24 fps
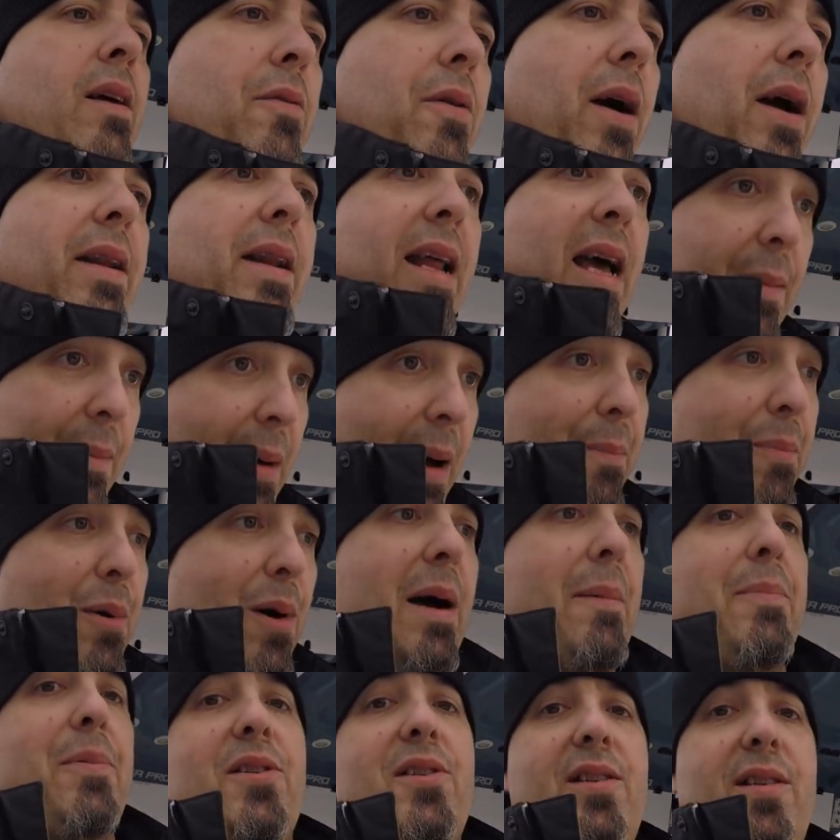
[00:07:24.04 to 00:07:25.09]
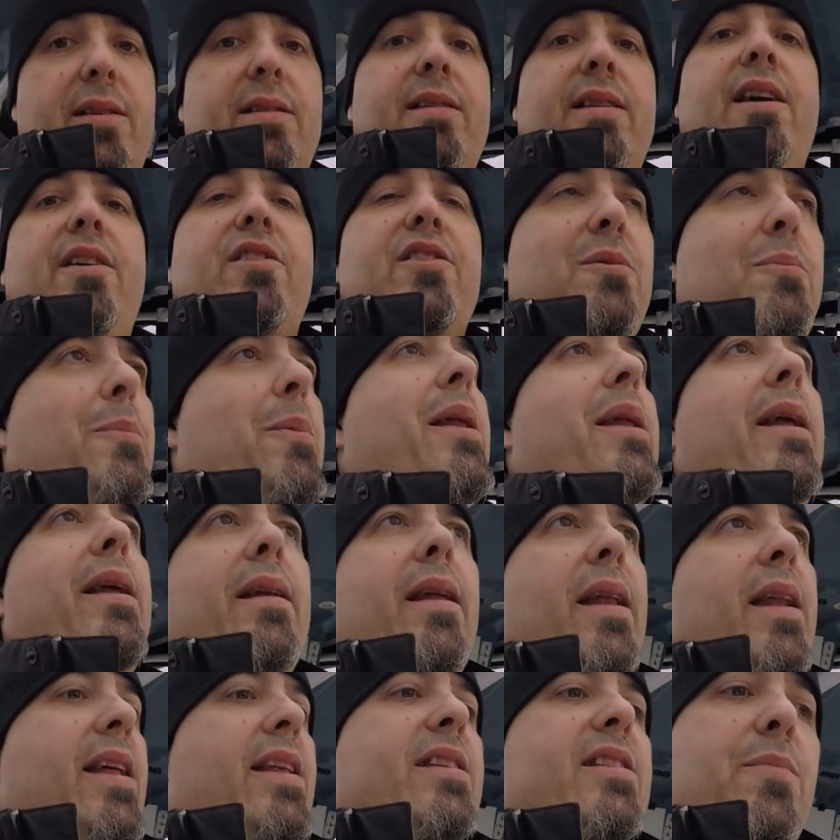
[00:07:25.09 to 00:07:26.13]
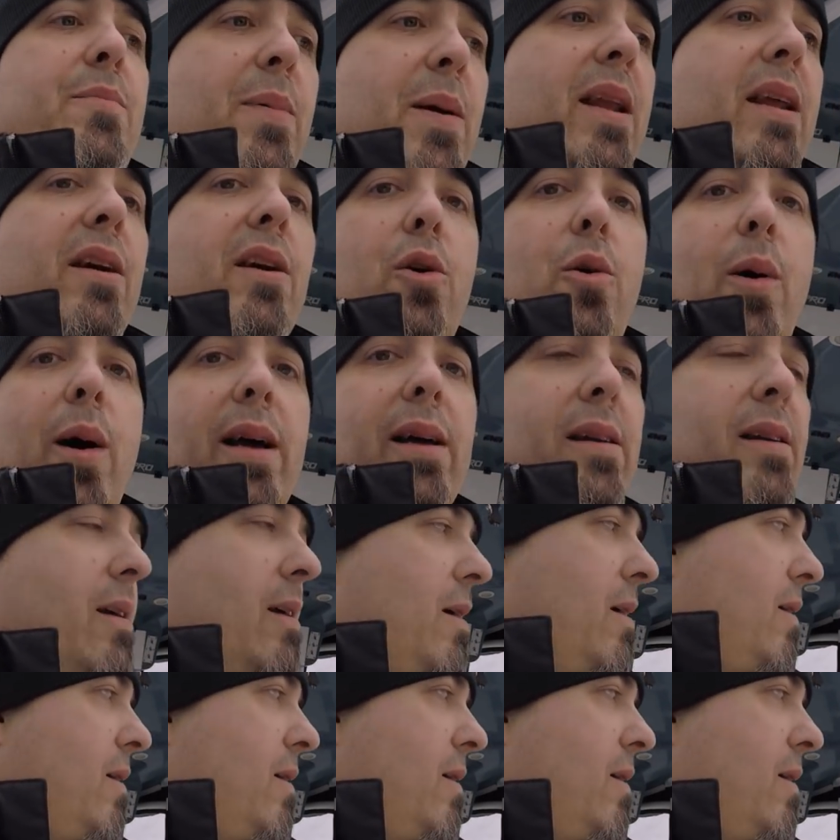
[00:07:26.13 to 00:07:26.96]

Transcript: Right now my prop is sitting there spinning, and it's spinning quick,